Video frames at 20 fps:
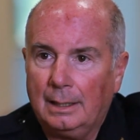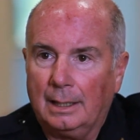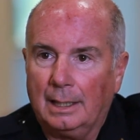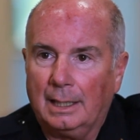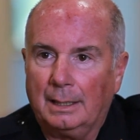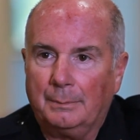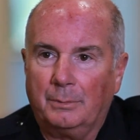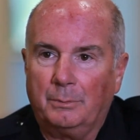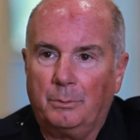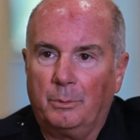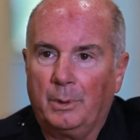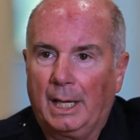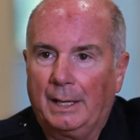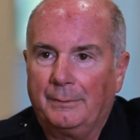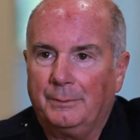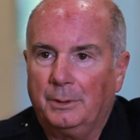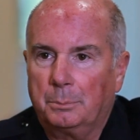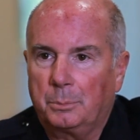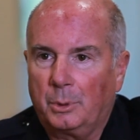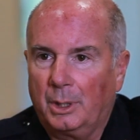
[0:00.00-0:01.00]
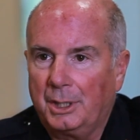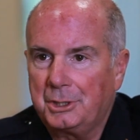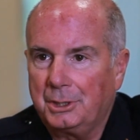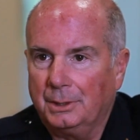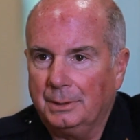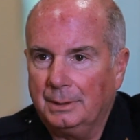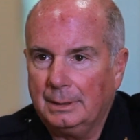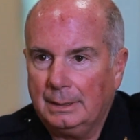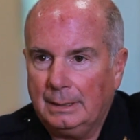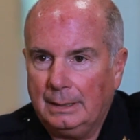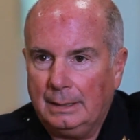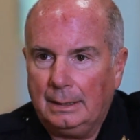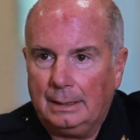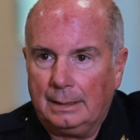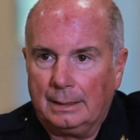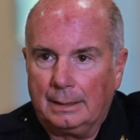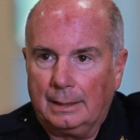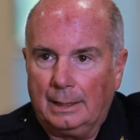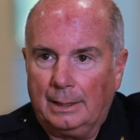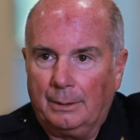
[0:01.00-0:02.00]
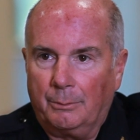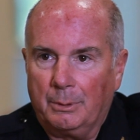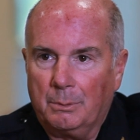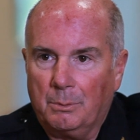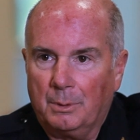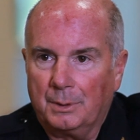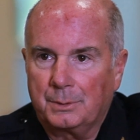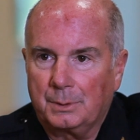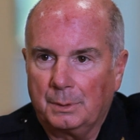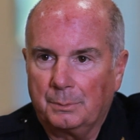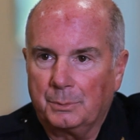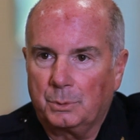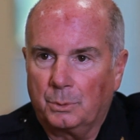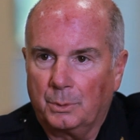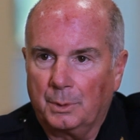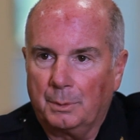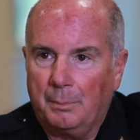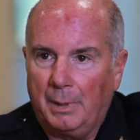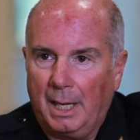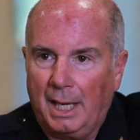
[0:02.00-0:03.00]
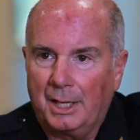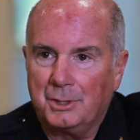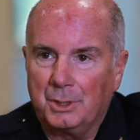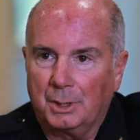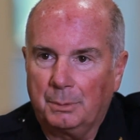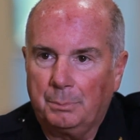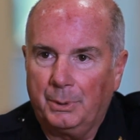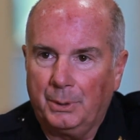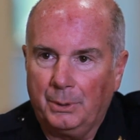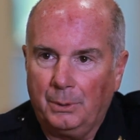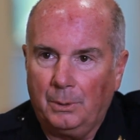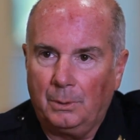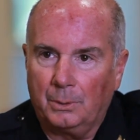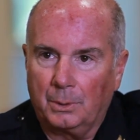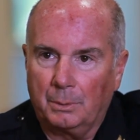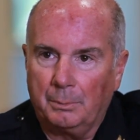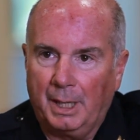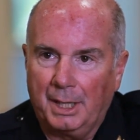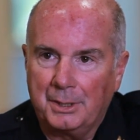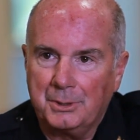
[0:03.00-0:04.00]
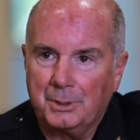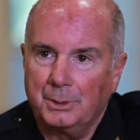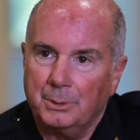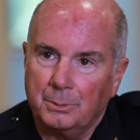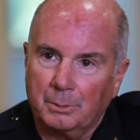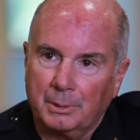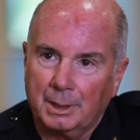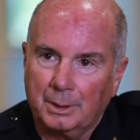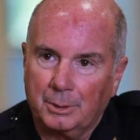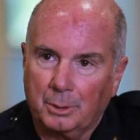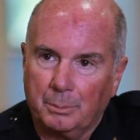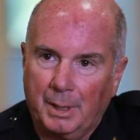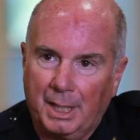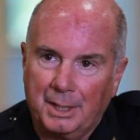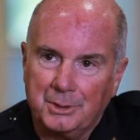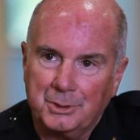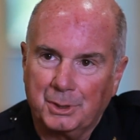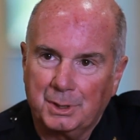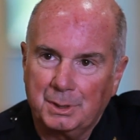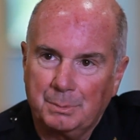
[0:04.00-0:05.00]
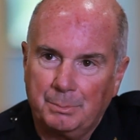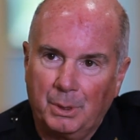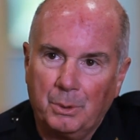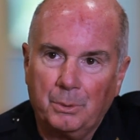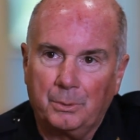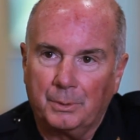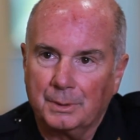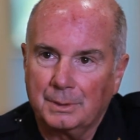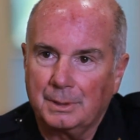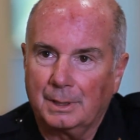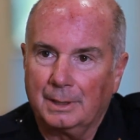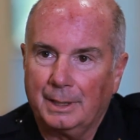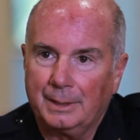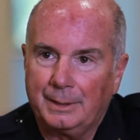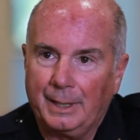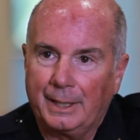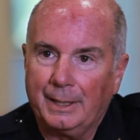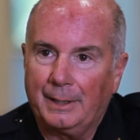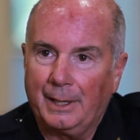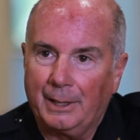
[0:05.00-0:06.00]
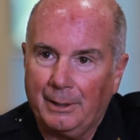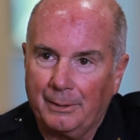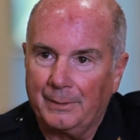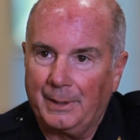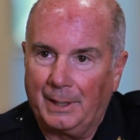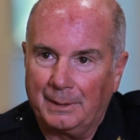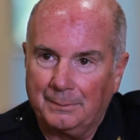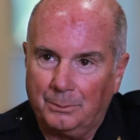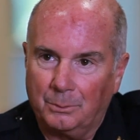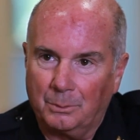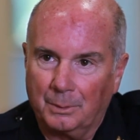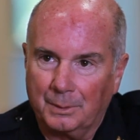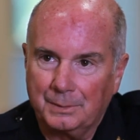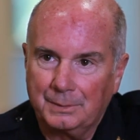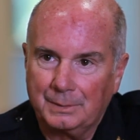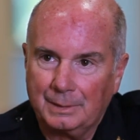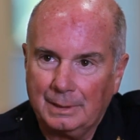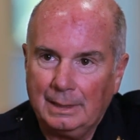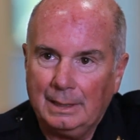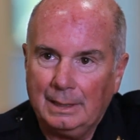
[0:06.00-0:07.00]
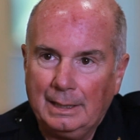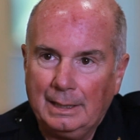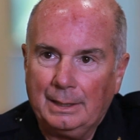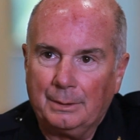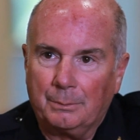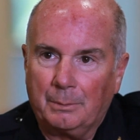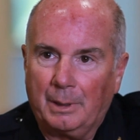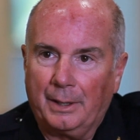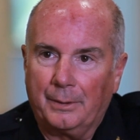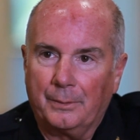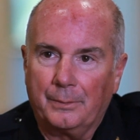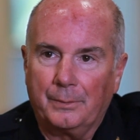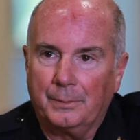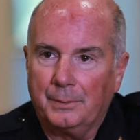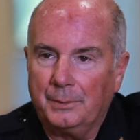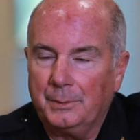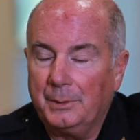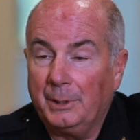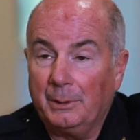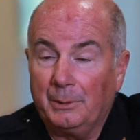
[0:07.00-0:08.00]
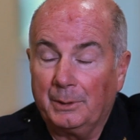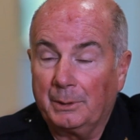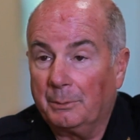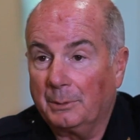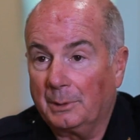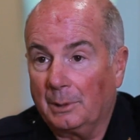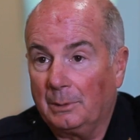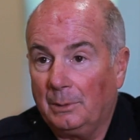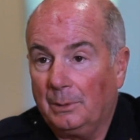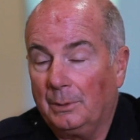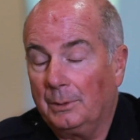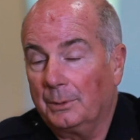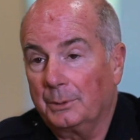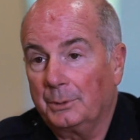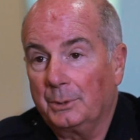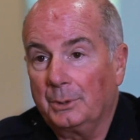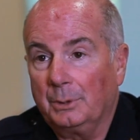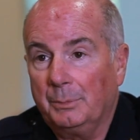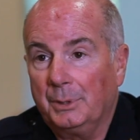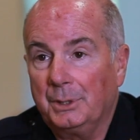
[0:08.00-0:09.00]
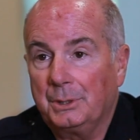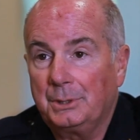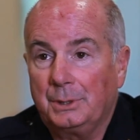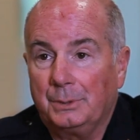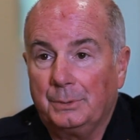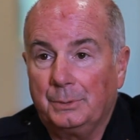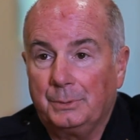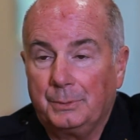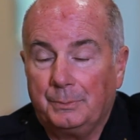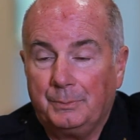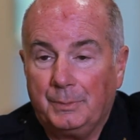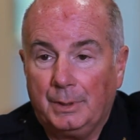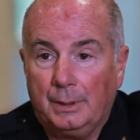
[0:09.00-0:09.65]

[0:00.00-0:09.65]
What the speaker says: if we have depression, we want some sort of magic pill or magic drink or magic smoke that's going to take care of that for us, rather than dealing with the long-term issues.